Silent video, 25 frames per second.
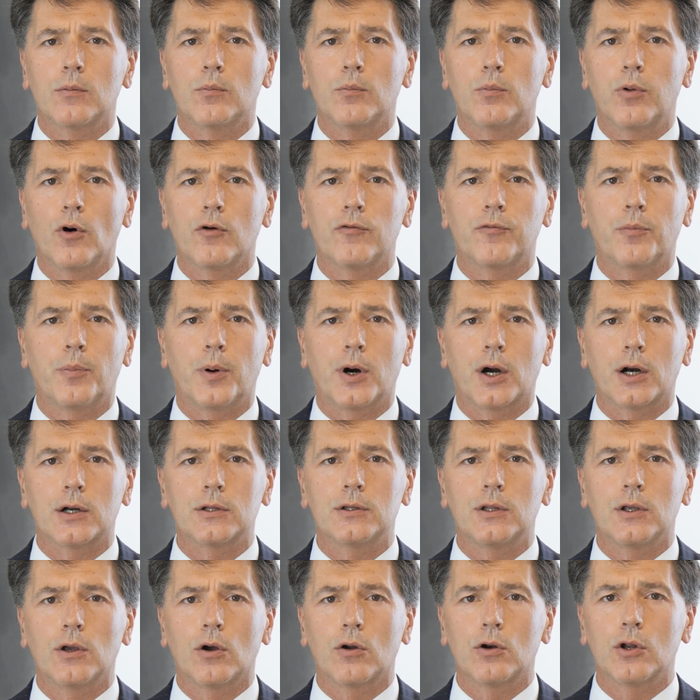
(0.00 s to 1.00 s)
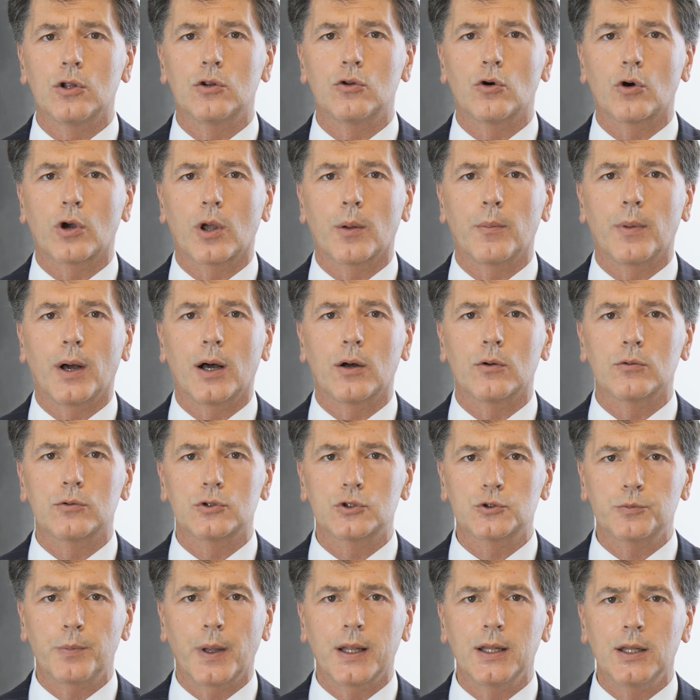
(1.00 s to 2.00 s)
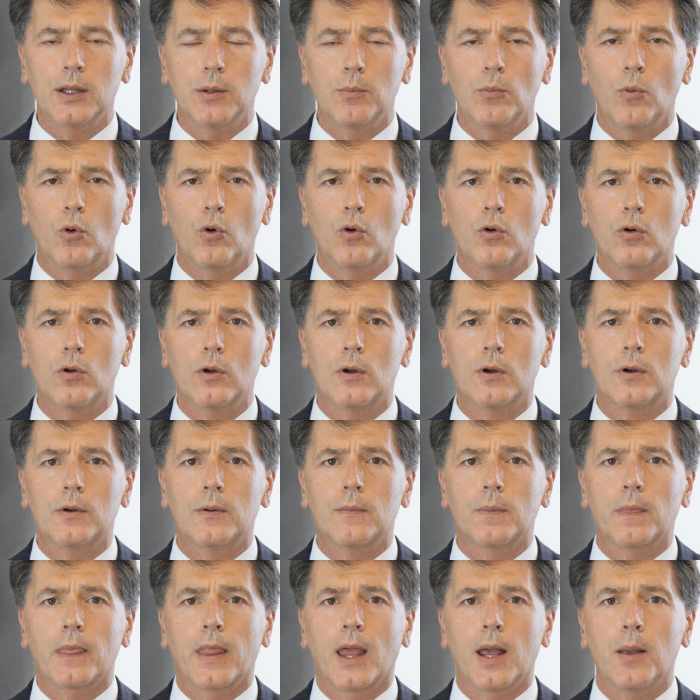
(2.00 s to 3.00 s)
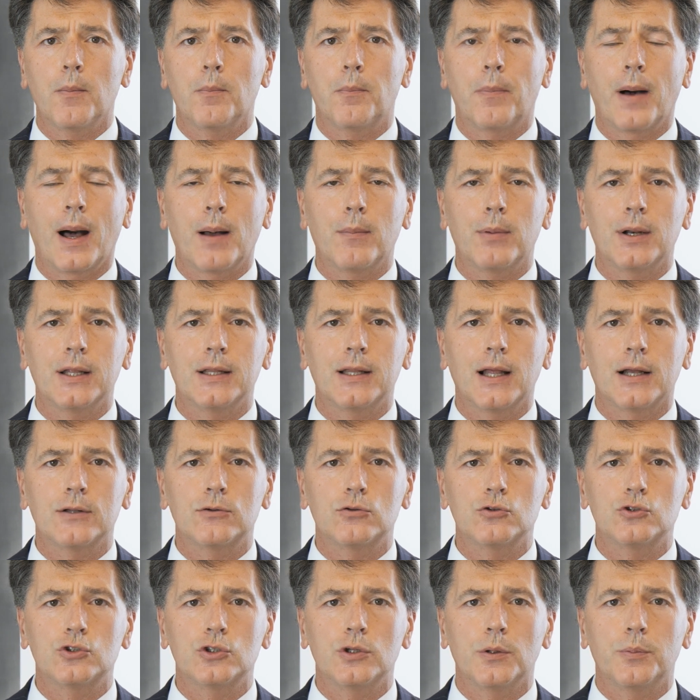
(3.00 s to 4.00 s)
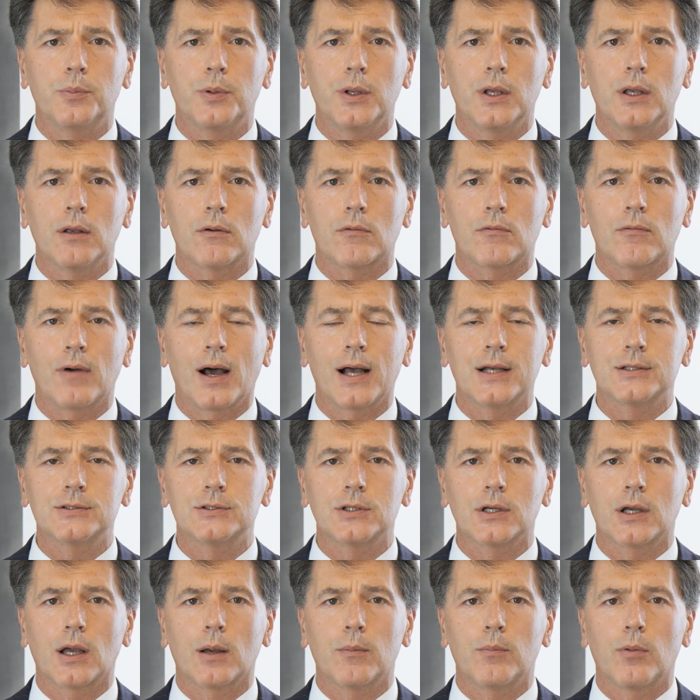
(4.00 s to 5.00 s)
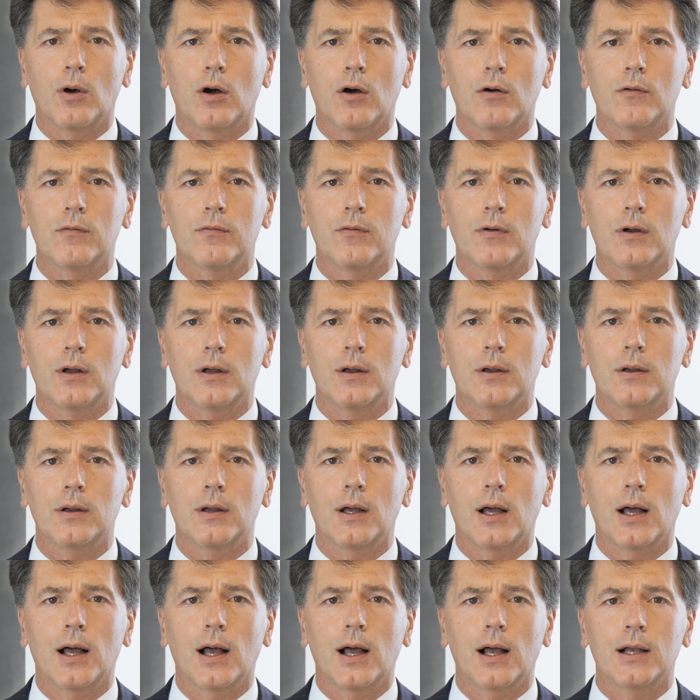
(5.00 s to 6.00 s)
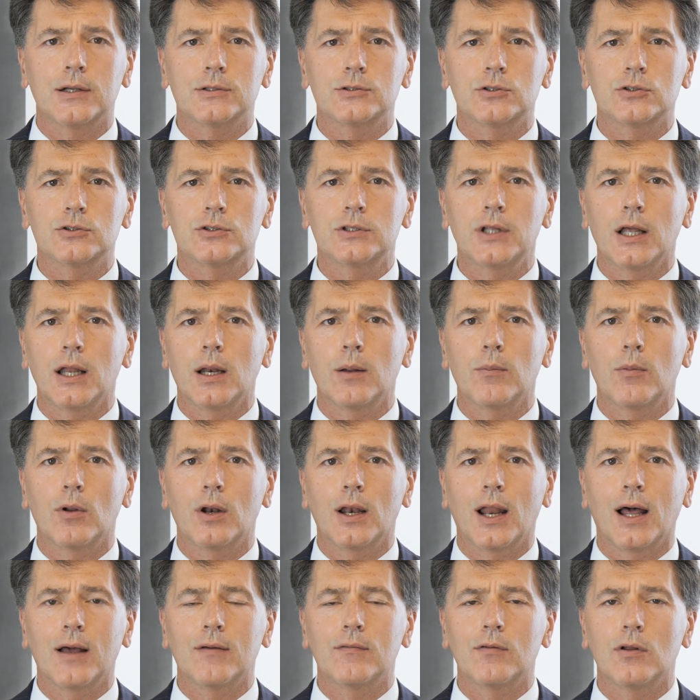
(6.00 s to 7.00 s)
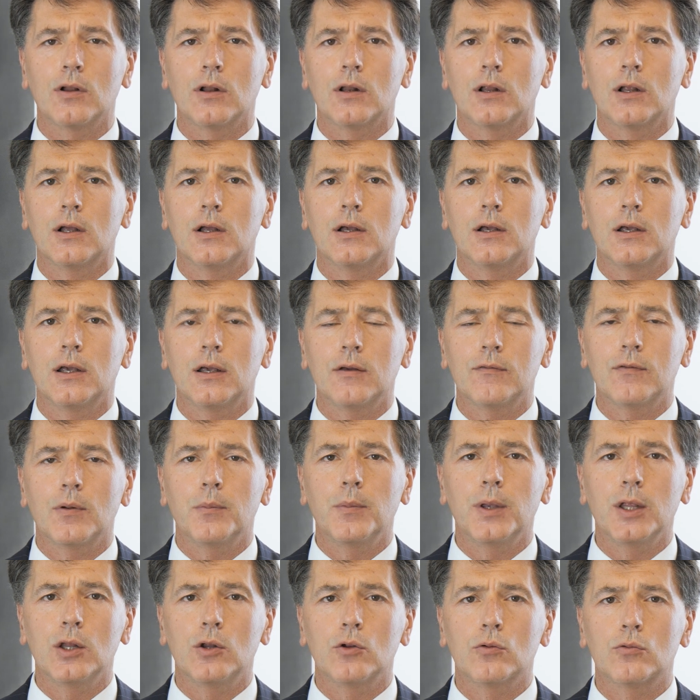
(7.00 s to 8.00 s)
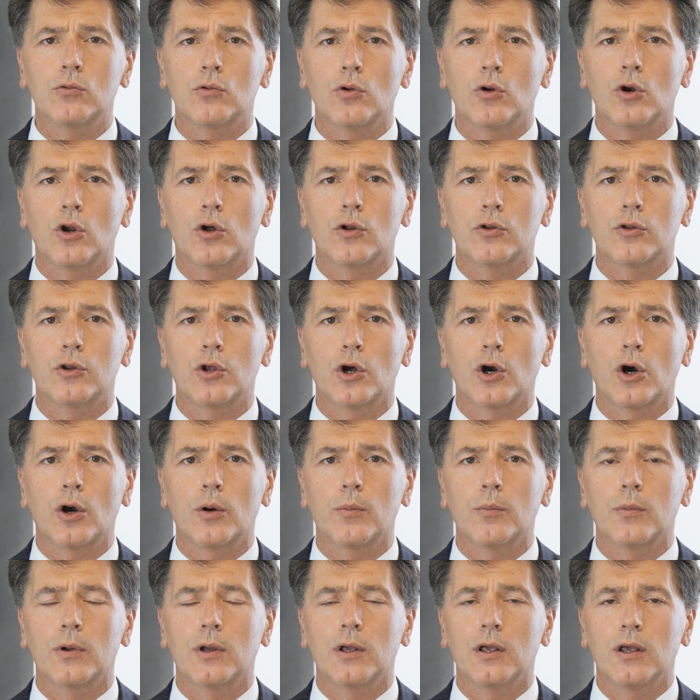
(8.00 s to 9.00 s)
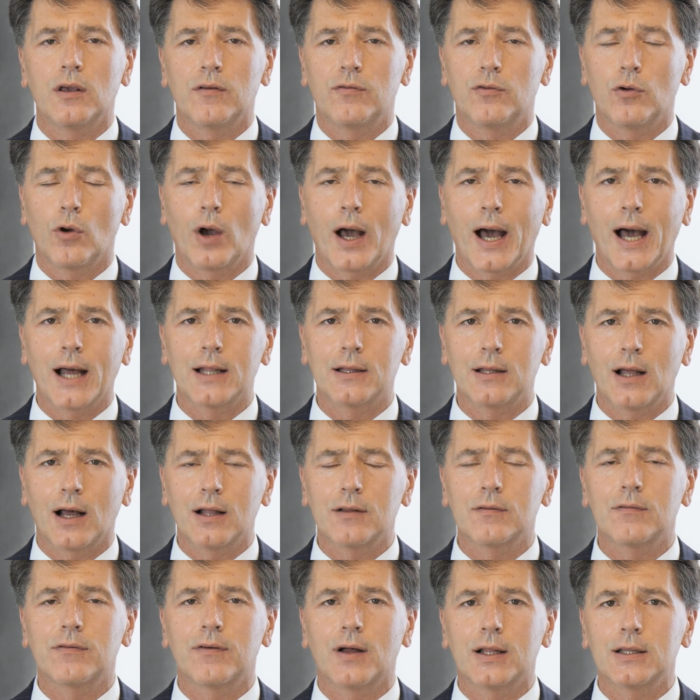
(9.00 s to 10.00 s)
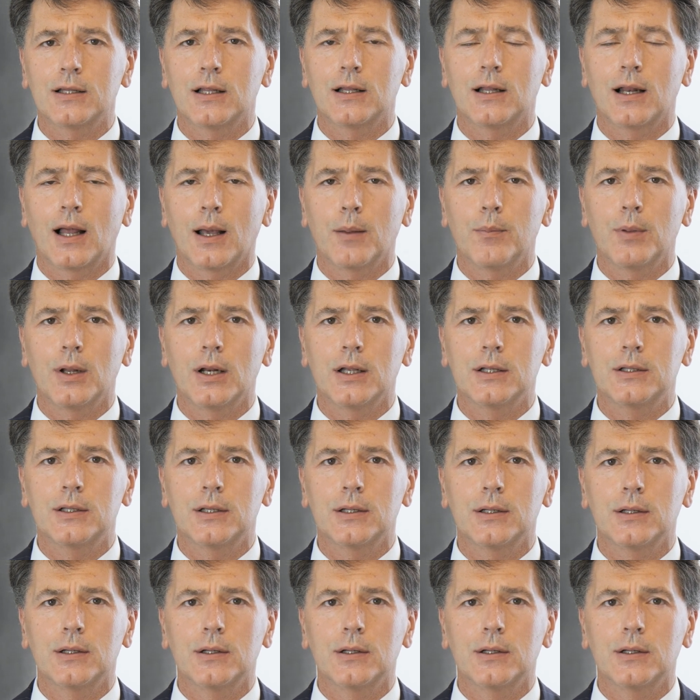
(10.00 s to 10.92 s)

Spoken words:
Both parties only talk about spending more, and public debt to GDP rising above unsustainable level in the medium to long term if you add unfunded liability.